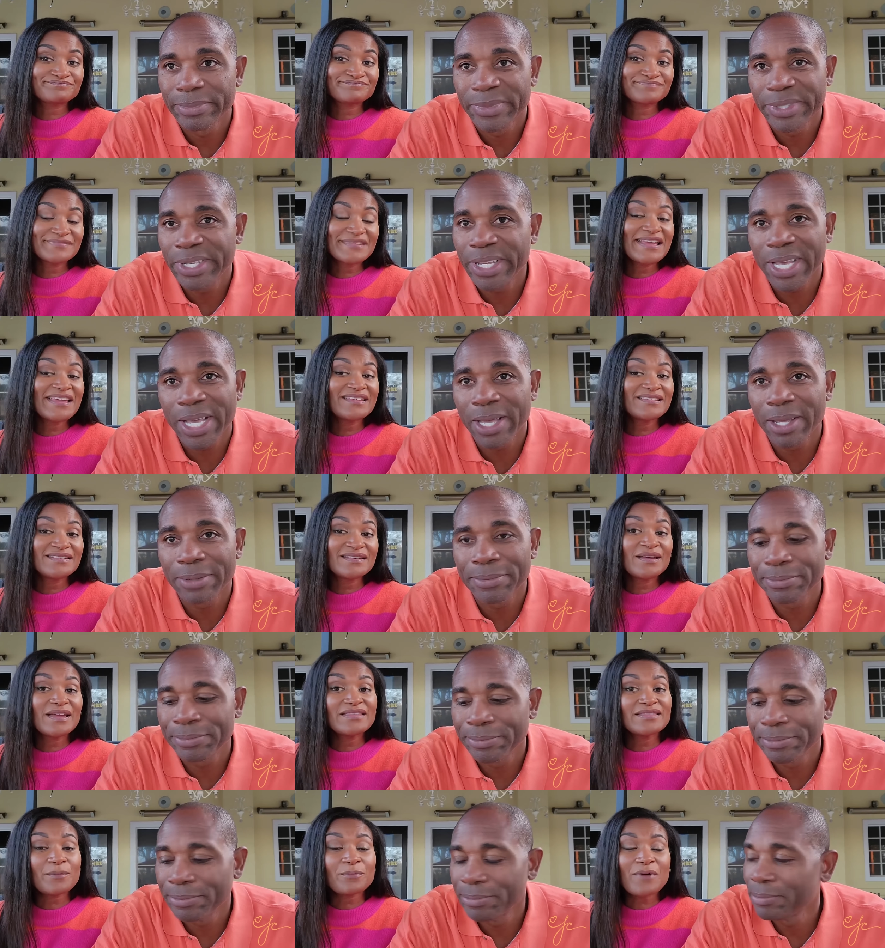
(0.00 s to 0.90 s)
Speaker 1: Yeah. And
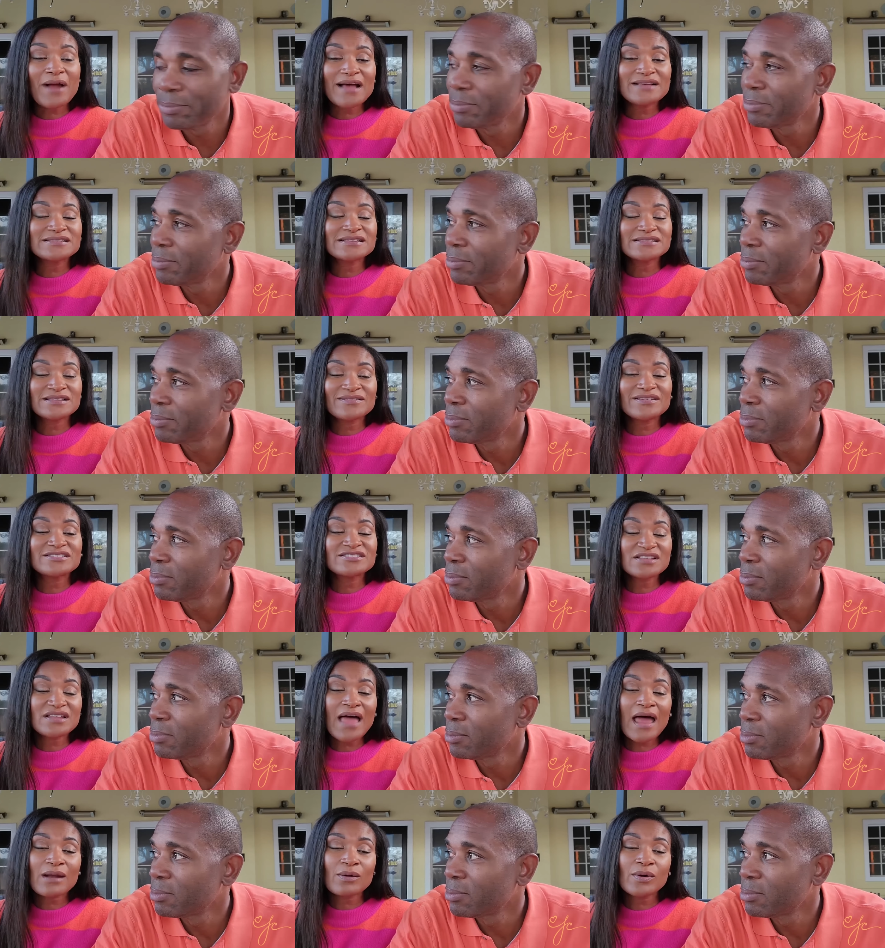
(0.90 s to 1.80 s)
in the process of it's a
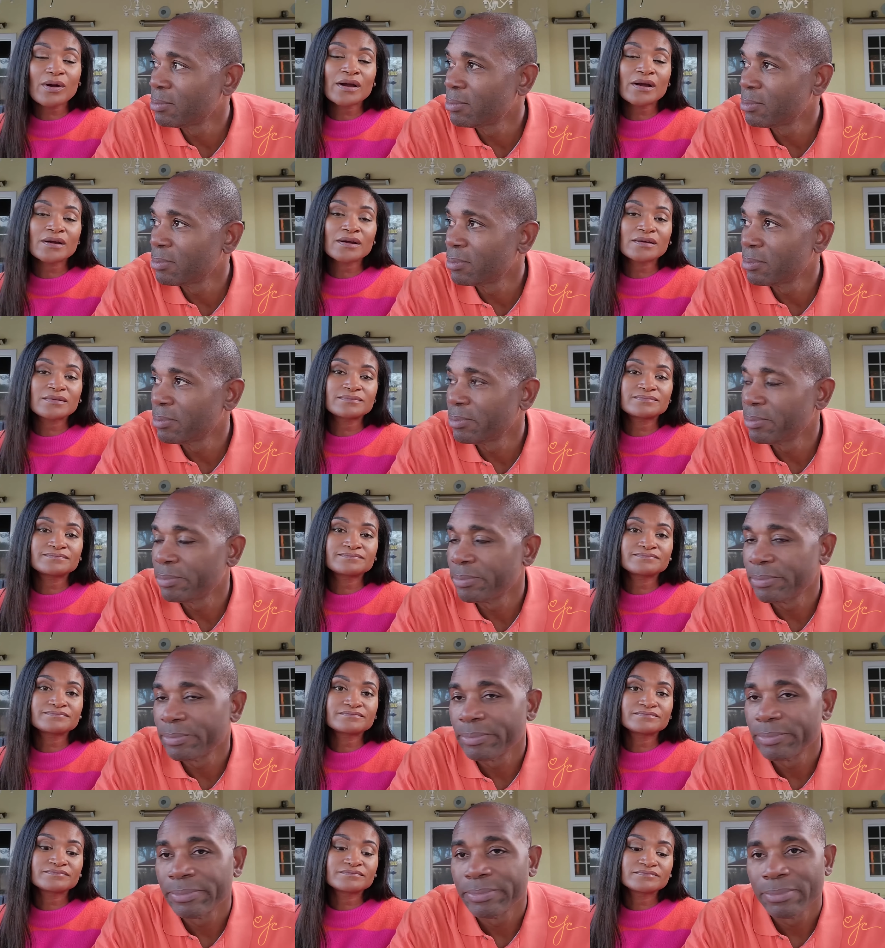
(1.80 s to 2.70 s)
lot of work.
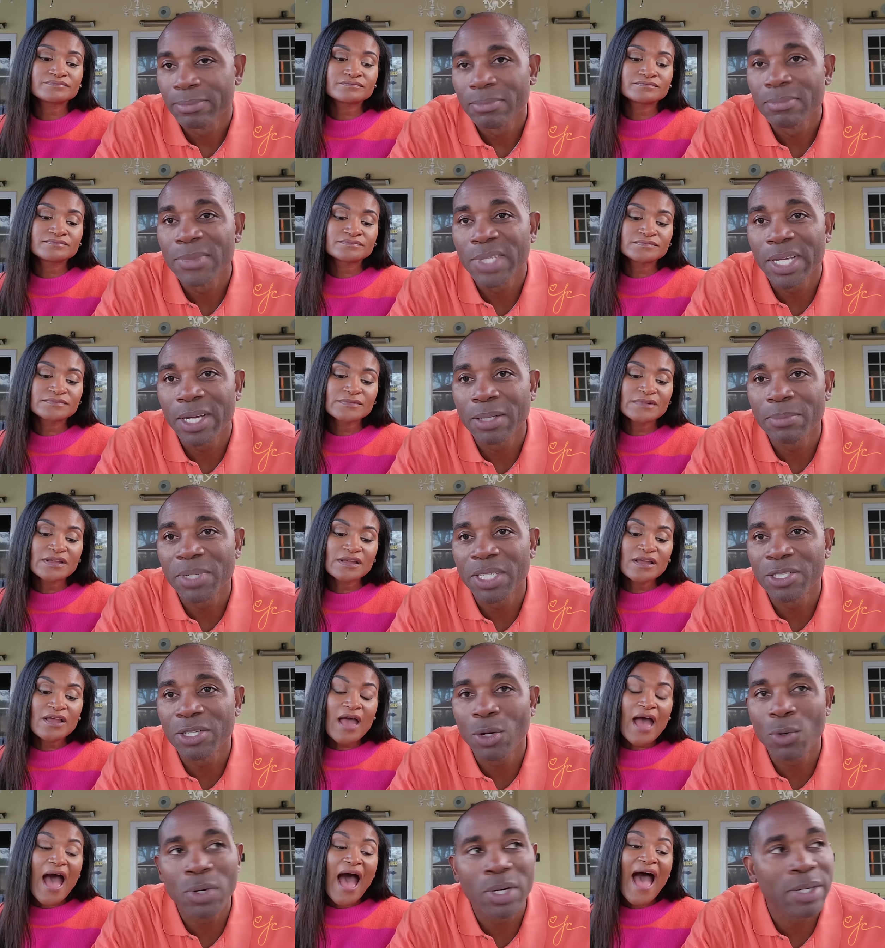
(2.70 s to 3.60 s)
Speaker 2: Yeah, be
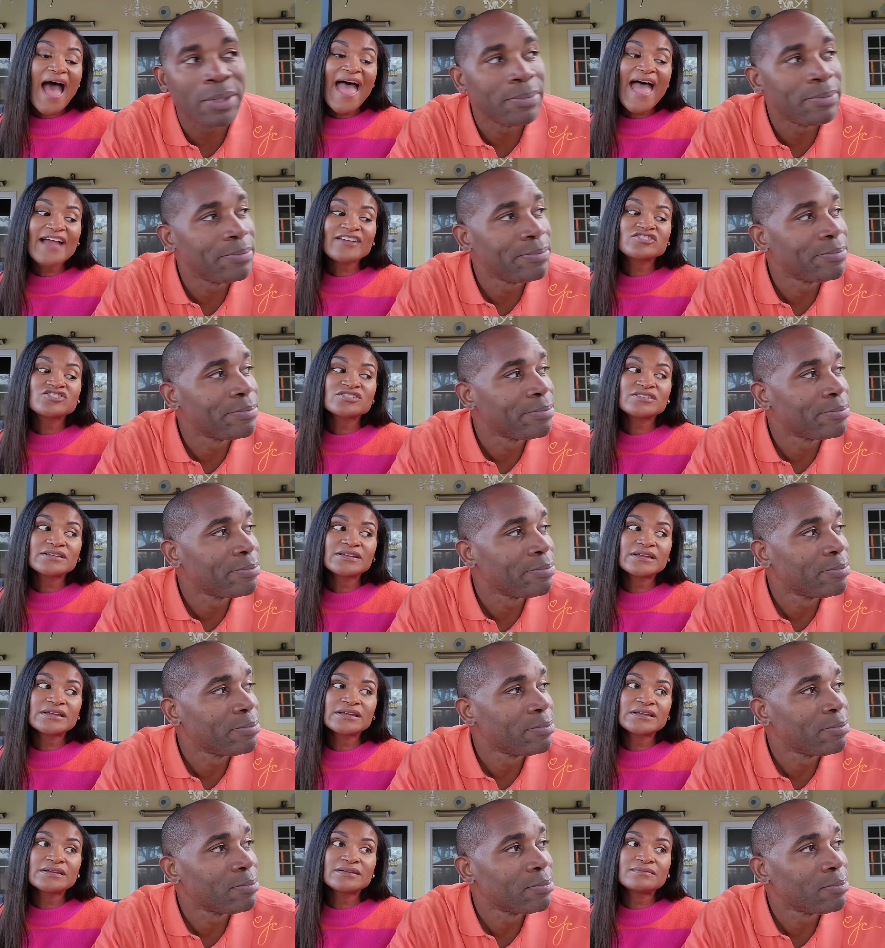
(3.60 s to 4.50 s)
tore up. I
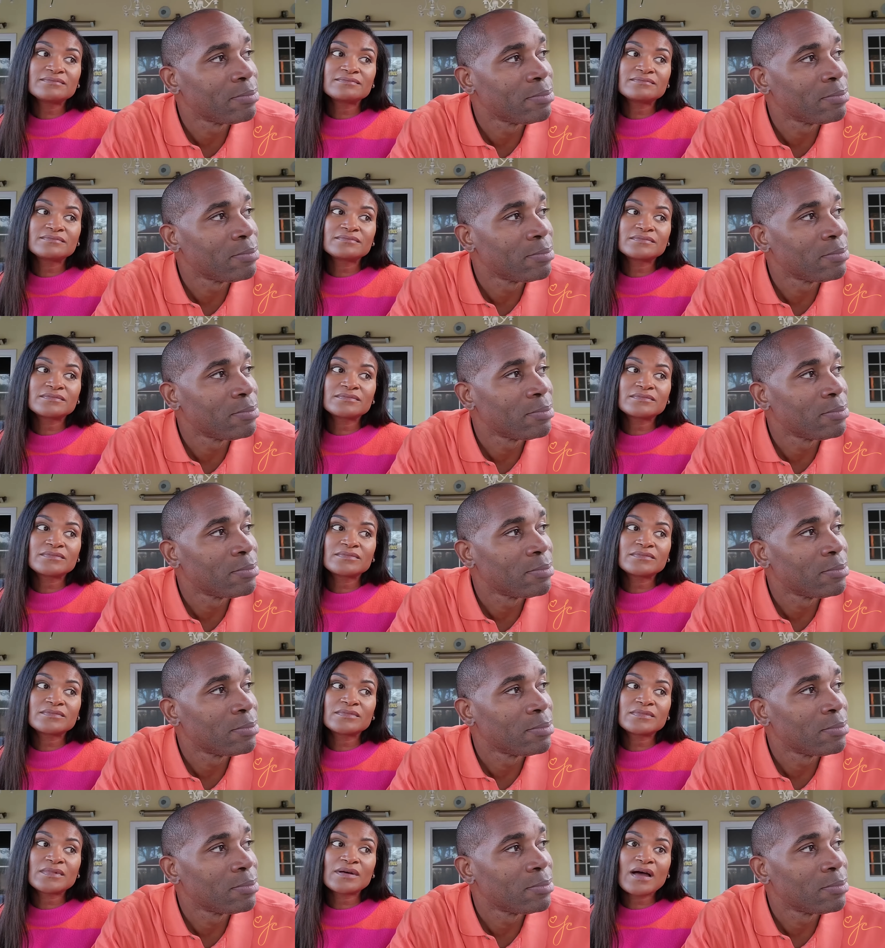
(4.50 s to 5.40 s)
Speaker 1: actually
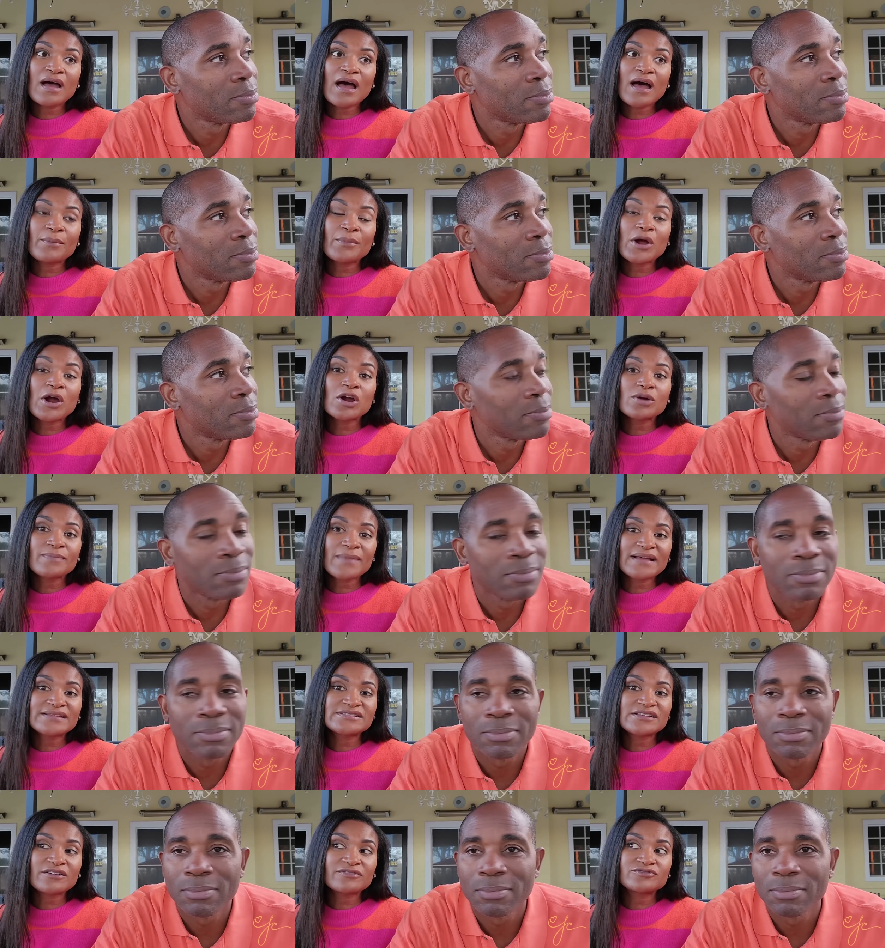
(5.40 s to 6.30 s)
um, hurt
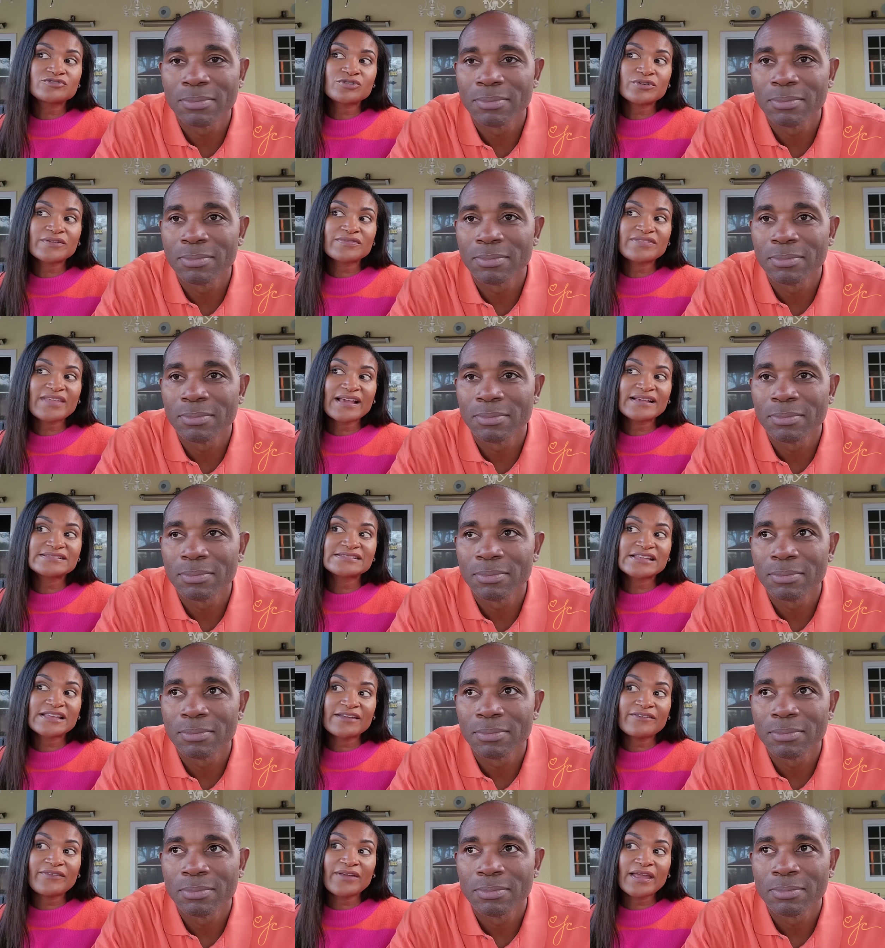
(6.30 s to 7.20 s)
myself during
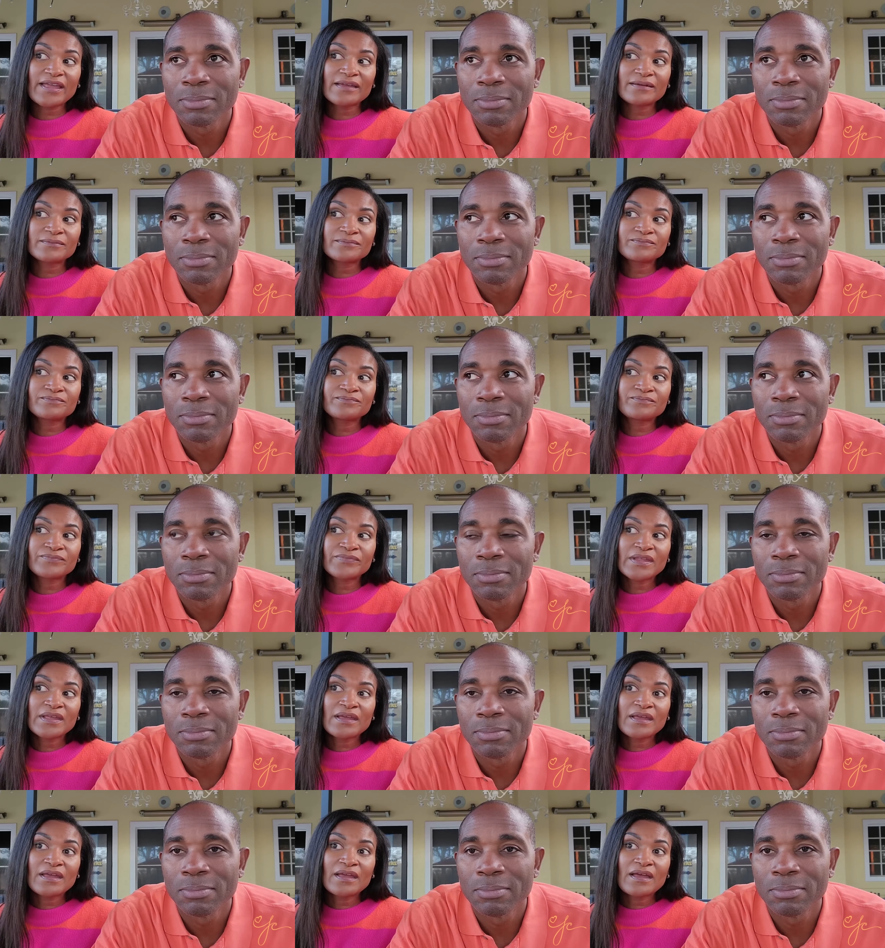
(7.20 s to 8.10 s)
Thanksgiving.
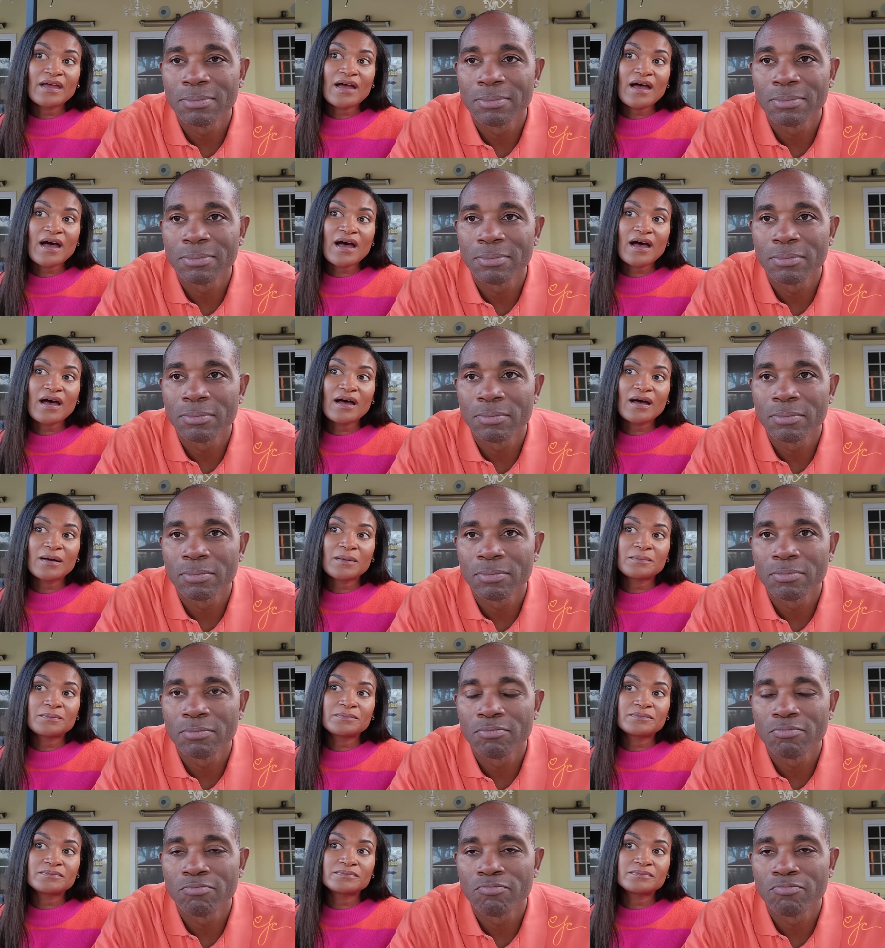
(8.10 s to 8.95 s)
Um,